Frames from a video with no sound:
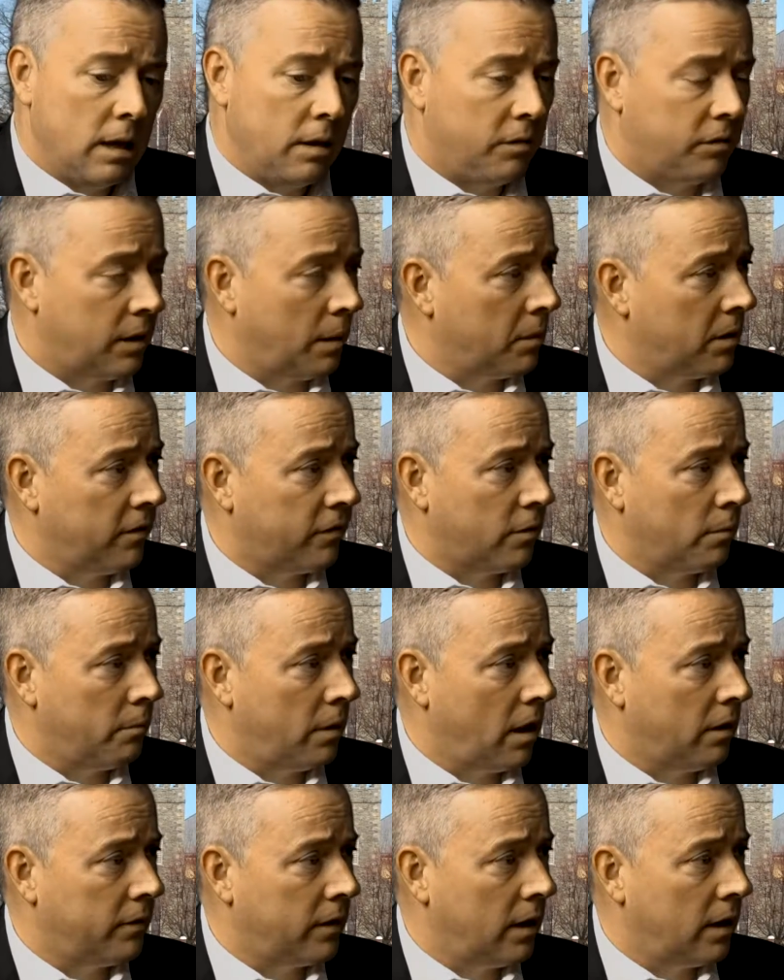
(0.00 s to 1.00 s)
Somebody from
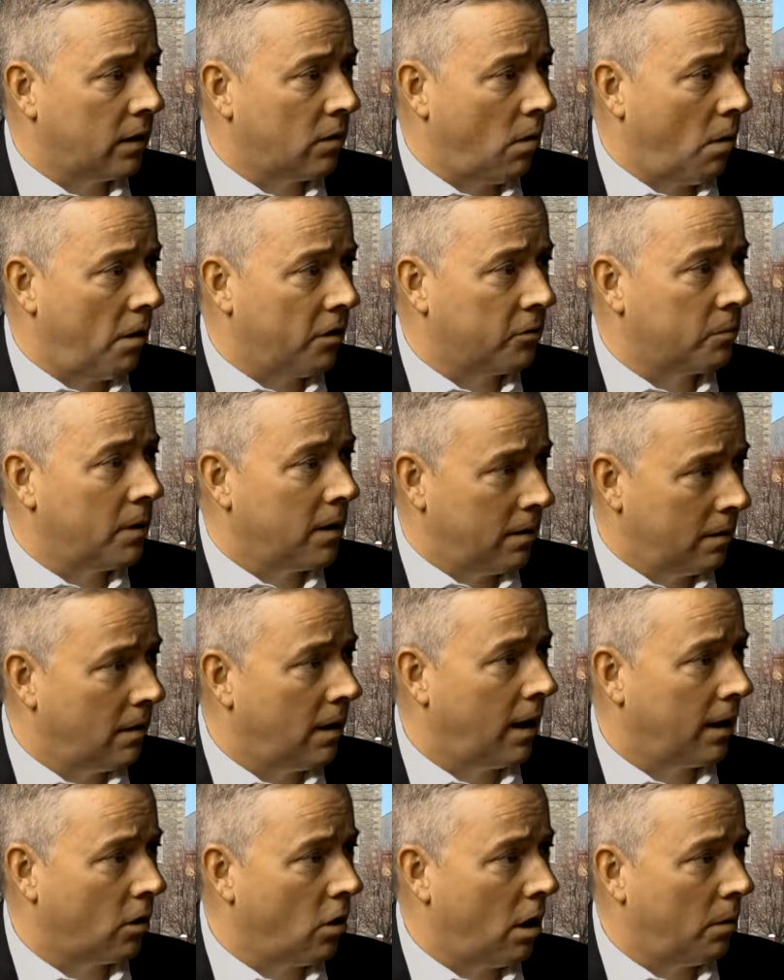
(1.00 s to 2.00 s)
Belvedere calls me,
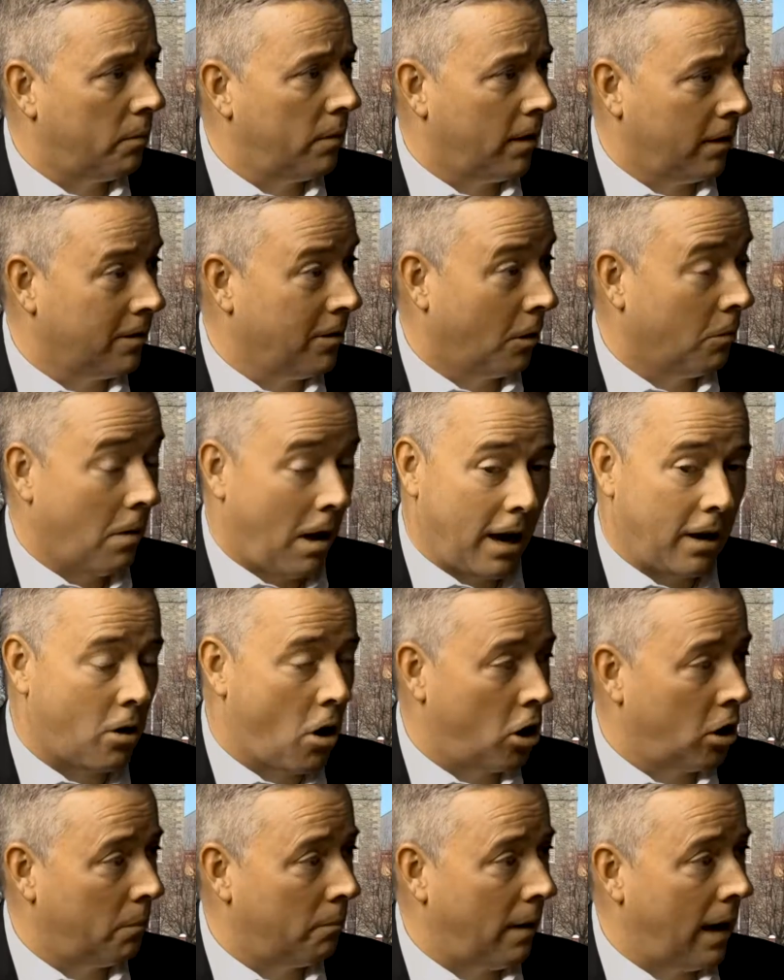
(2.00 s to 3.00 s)
I call
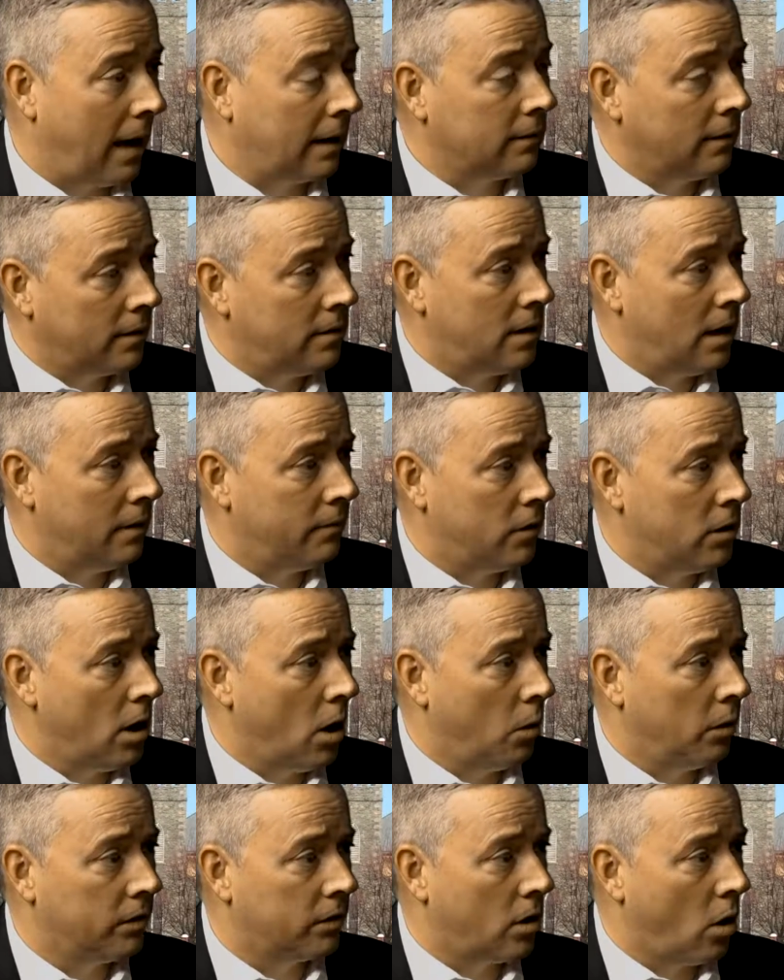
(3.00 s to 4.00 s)
him back, let David
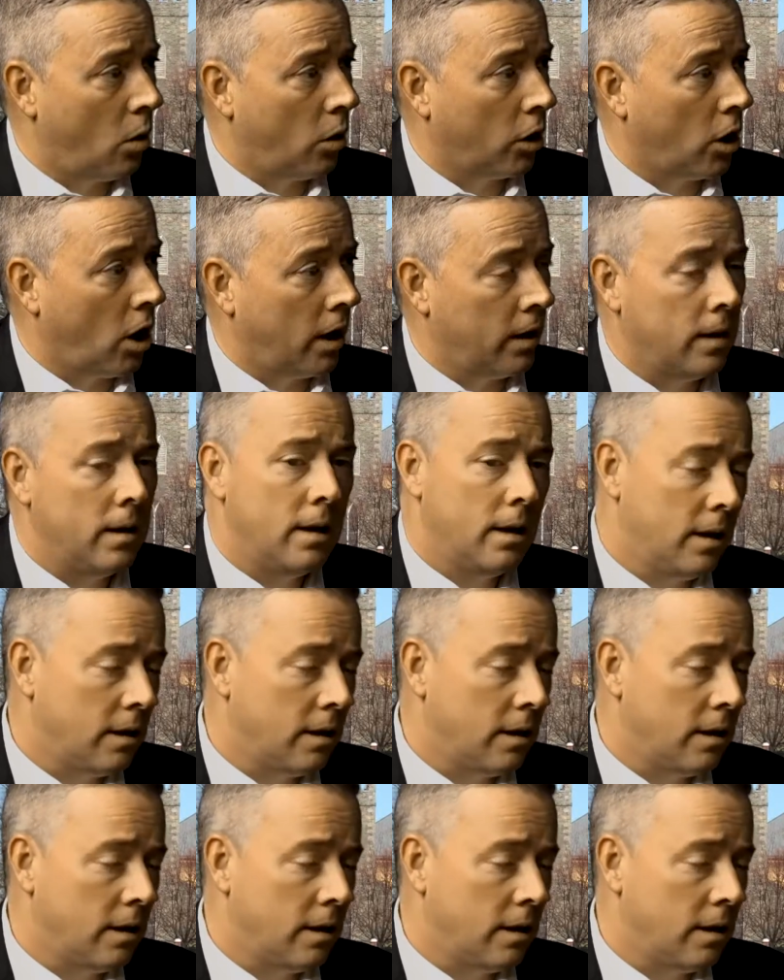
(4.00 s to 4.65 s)
know what's going on.